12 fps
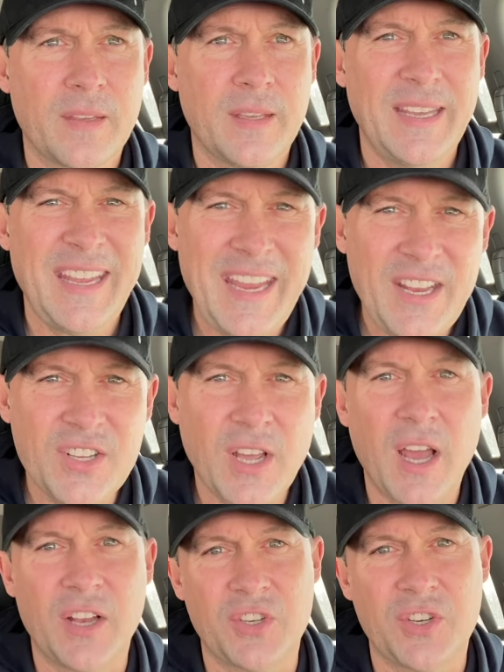He
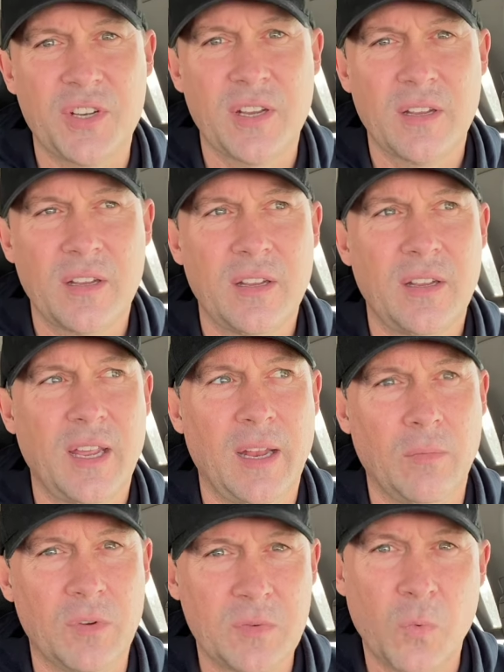touched
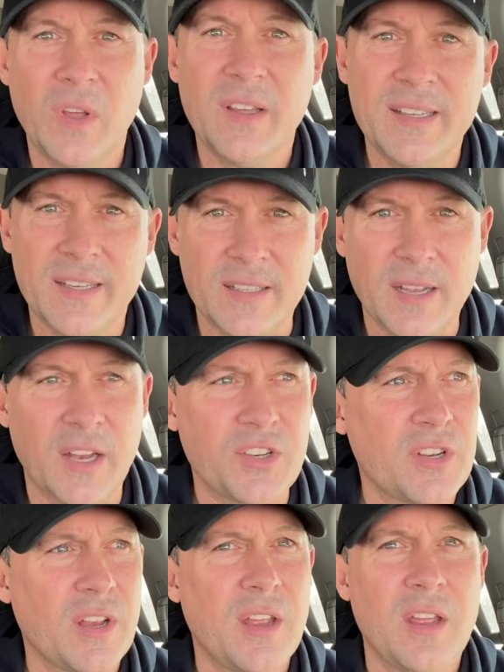and was willing to
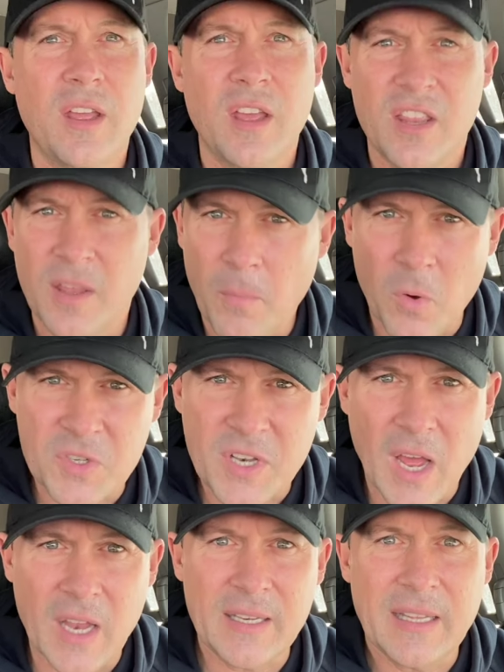touch the most
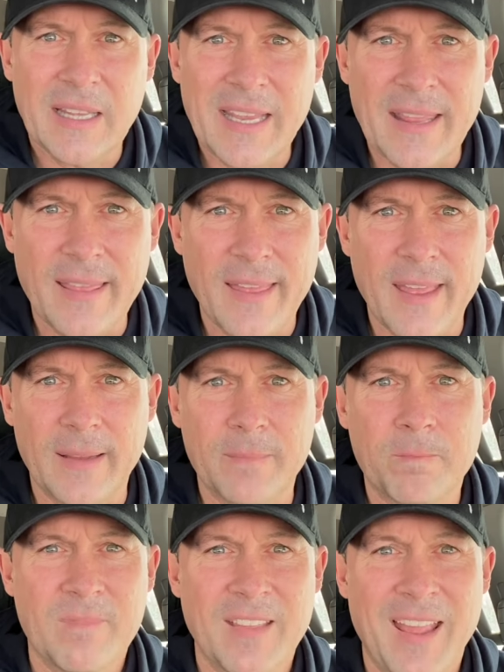unclean thing
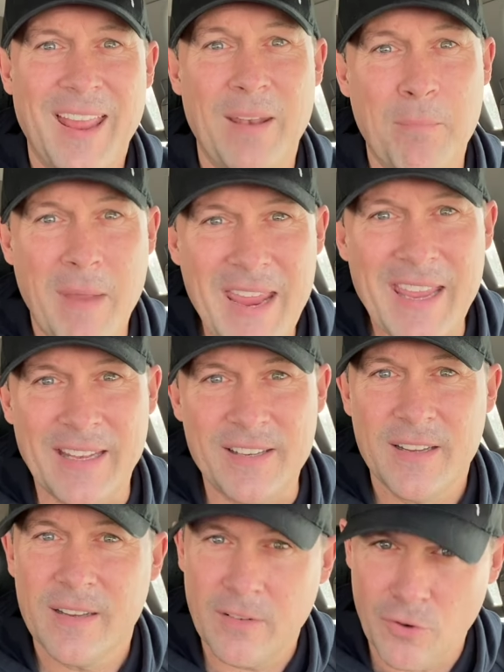and make it
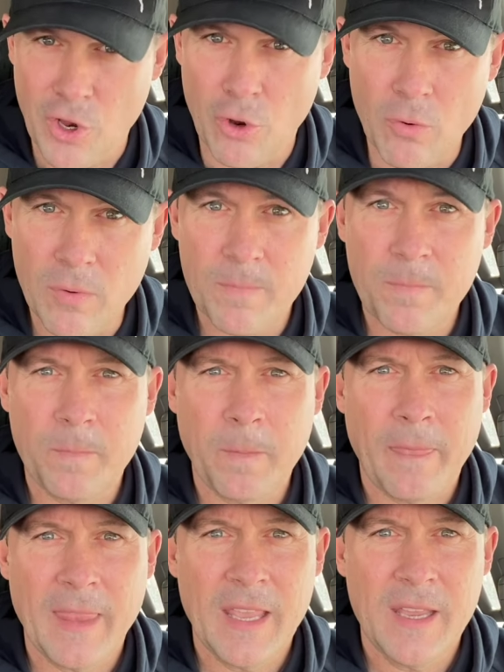new.
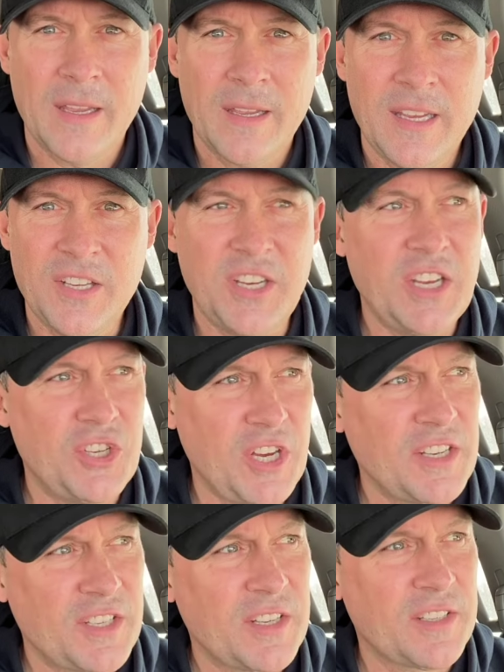You see,
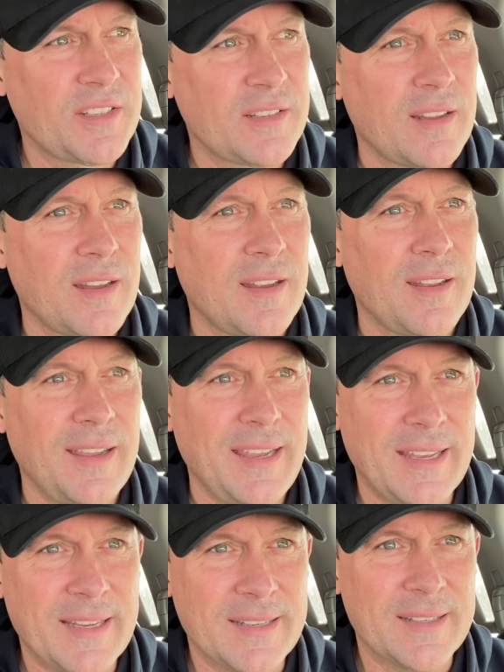Jesus
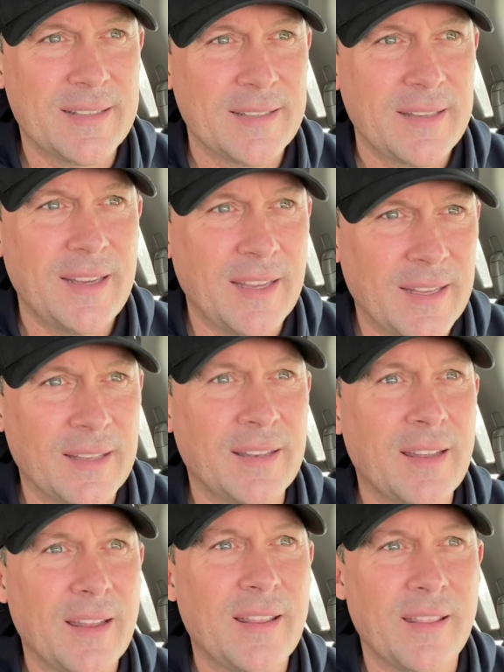is
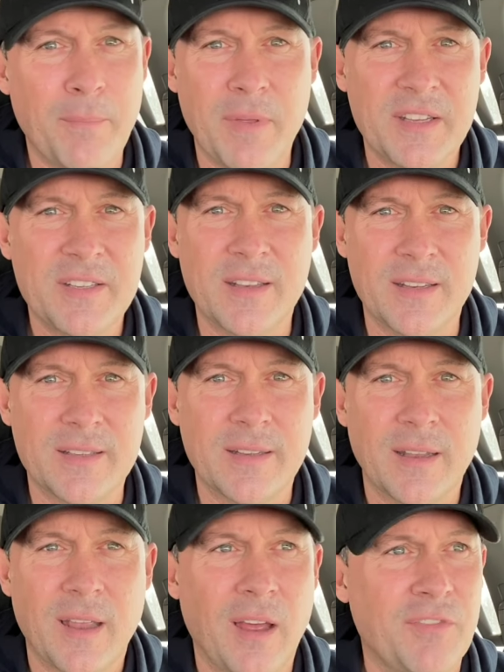in the business
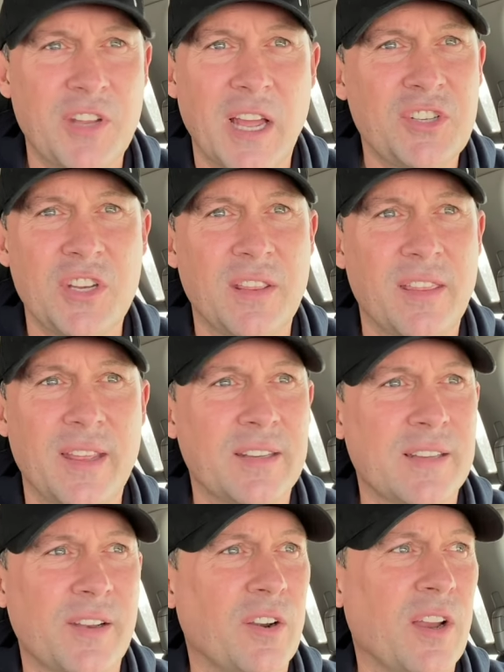of touching
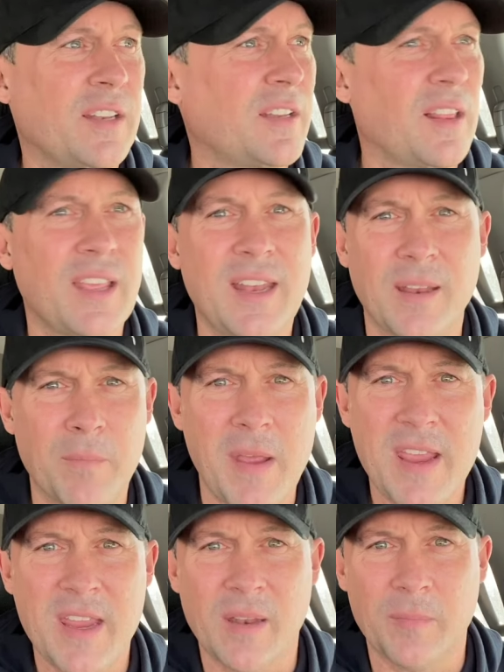things that are unclean and
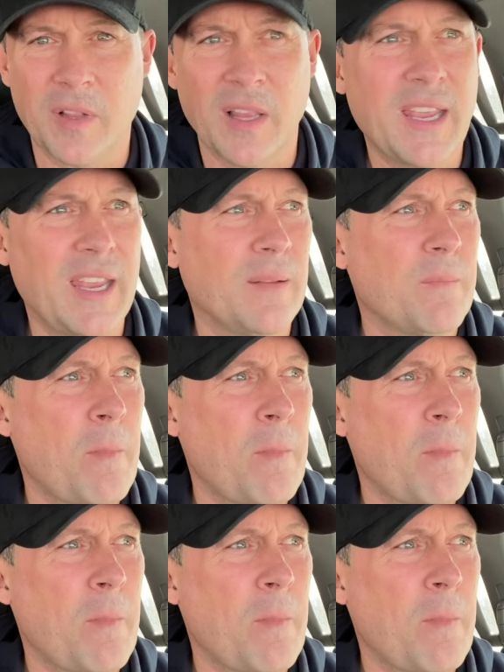making them clean,